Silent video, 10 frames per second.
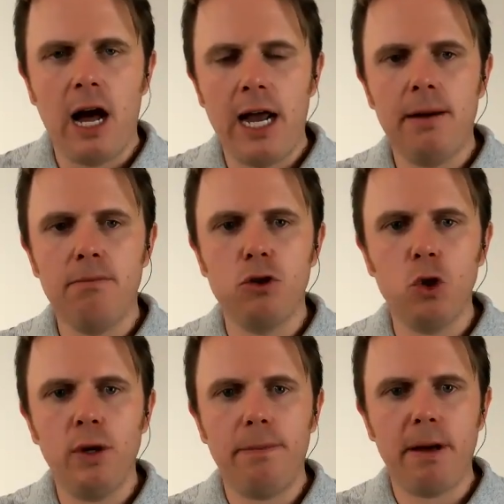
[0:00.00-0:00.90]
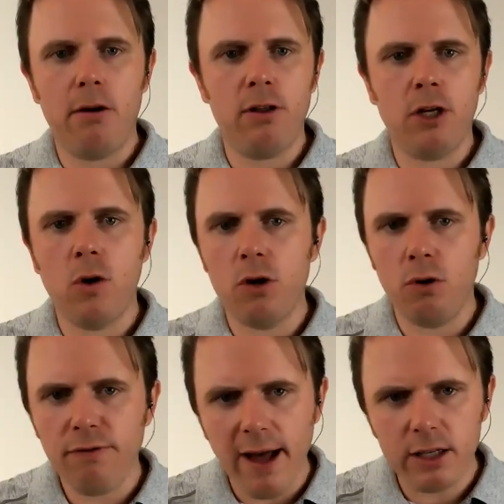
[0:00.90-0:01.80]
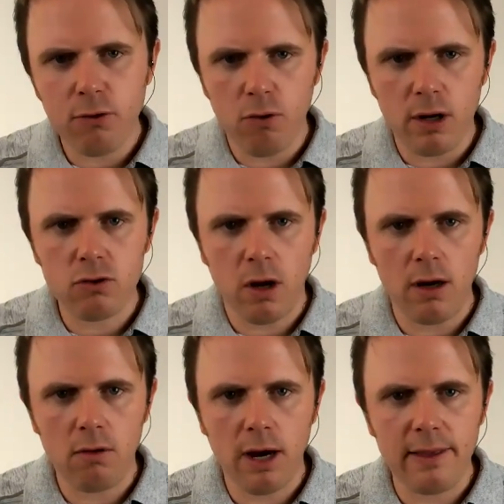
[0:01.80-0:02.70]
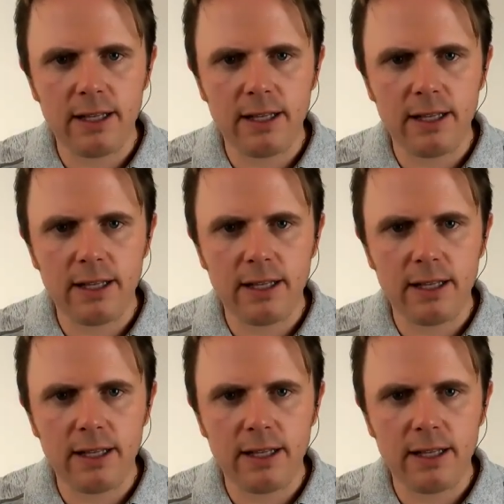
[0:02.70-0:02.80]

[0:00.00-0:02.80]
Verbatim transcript: I am doing better than going to a fast food restaurant, right?